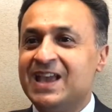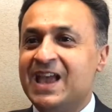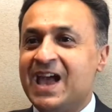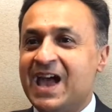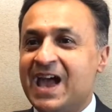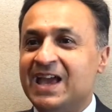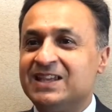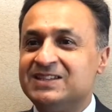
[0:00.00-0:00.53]

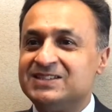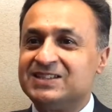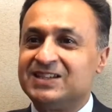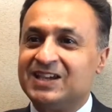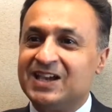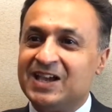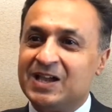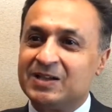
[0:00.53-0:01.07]
And
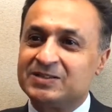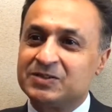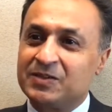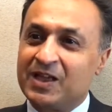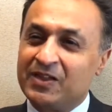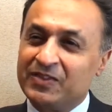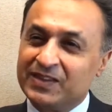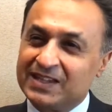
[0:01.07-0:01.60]
so I
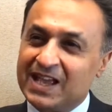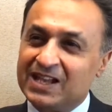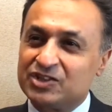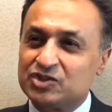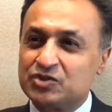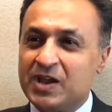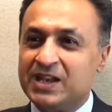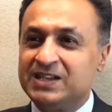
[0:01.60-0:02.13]
think that
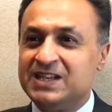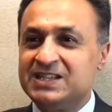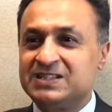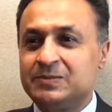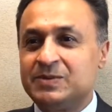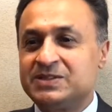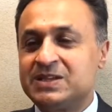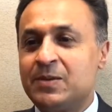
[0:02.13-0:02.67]
trend needs to
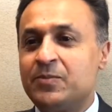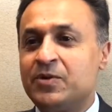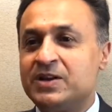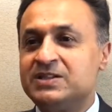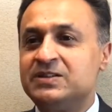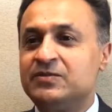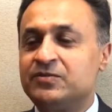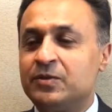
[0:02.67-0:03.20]
be
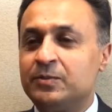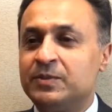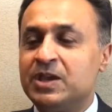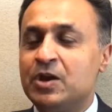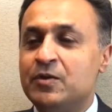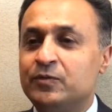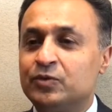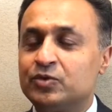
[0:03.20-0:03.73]
separated from the
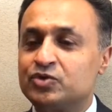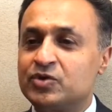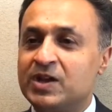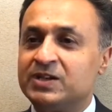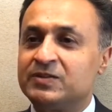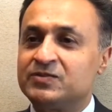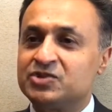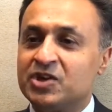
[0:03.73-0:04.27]
overall trend
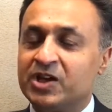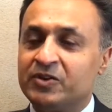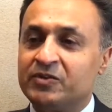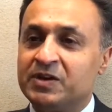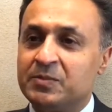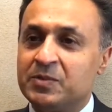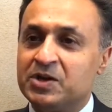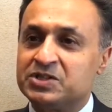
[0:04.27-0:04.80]
of China and
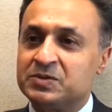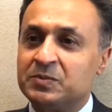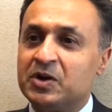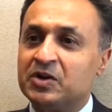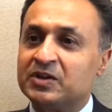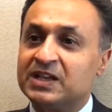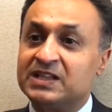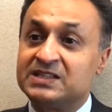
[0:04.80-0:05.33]
emerging
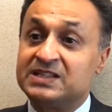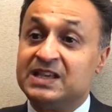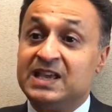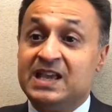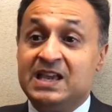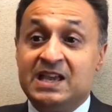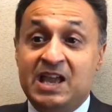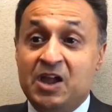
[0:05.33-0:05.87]
markets.
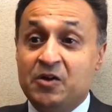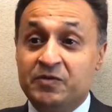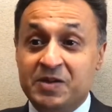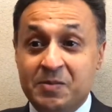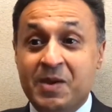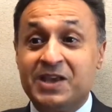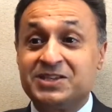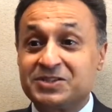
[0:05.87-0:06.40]

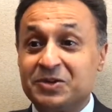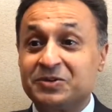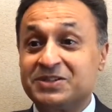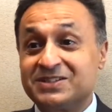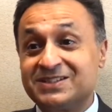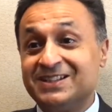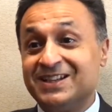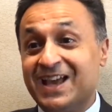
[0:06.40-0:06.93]
LVMH told us
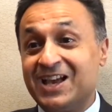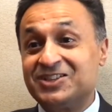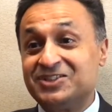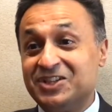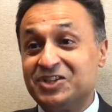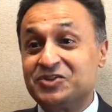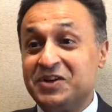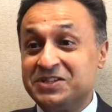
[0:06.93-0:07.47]
that actually the
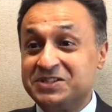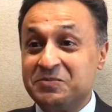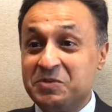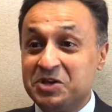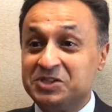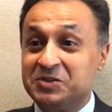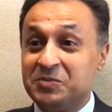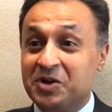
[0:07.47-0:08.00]
trends in
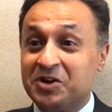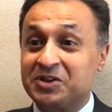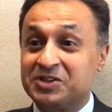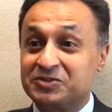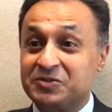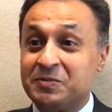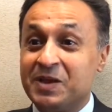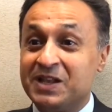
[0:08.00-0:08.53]
emerging markets
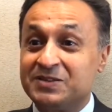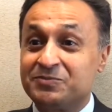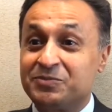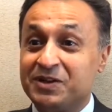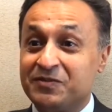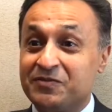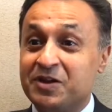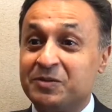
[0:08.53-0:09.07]
remain pretty
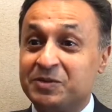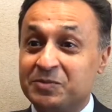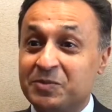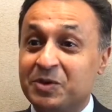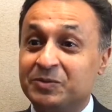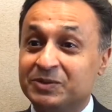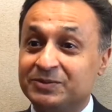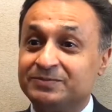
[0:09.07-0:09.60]
firm at the
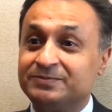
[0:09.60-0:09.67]
moment.